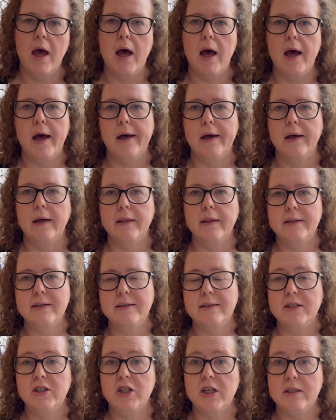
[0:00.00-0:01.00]
The
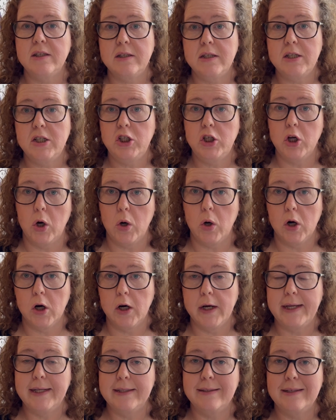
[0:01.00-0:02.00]
suggested
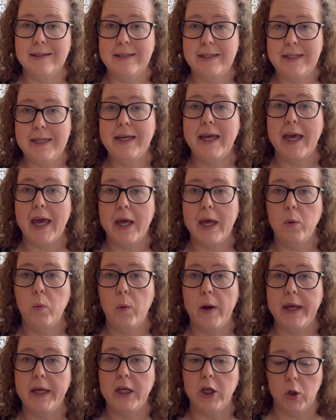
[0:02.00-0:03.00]
yarn is a DK
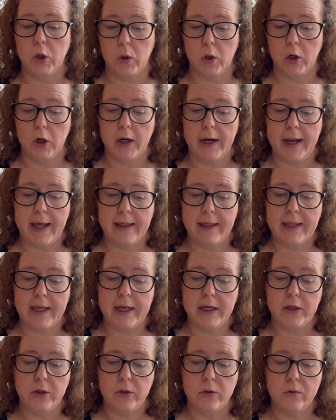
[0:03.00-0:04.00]
weight yarn, and they
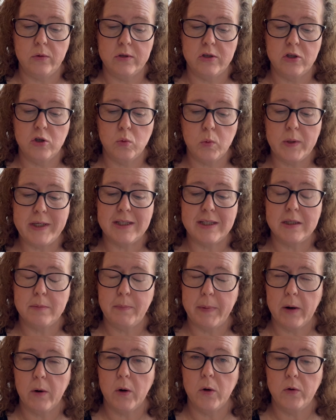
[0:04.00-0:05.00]
use Sweet
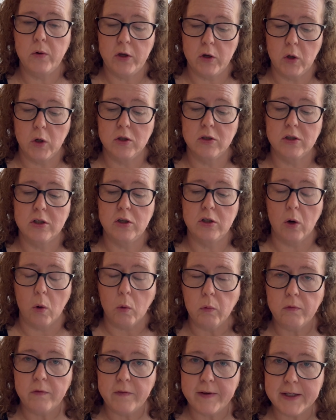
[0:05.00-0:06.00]
Sparrow Yarn's
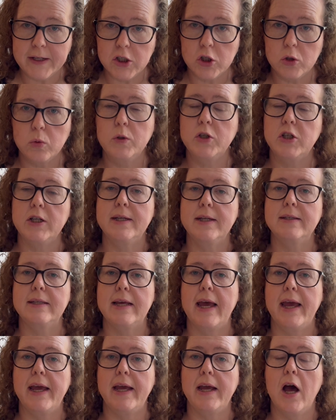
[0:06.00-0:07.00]
Goldfinch, which is
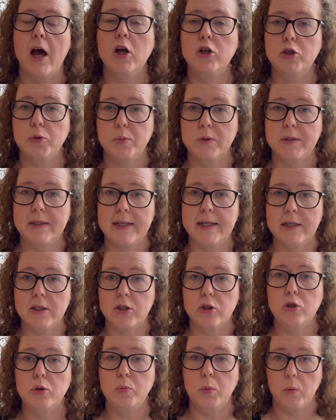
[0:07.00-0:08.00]
100%
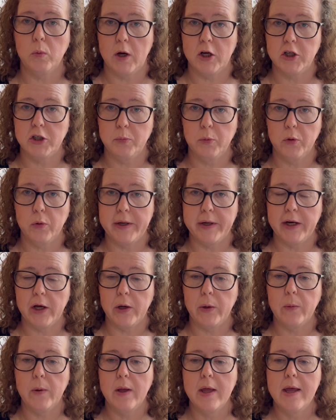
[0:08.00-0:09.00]
superwash
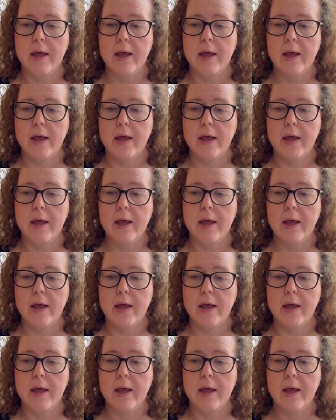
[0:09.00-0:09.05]
merino.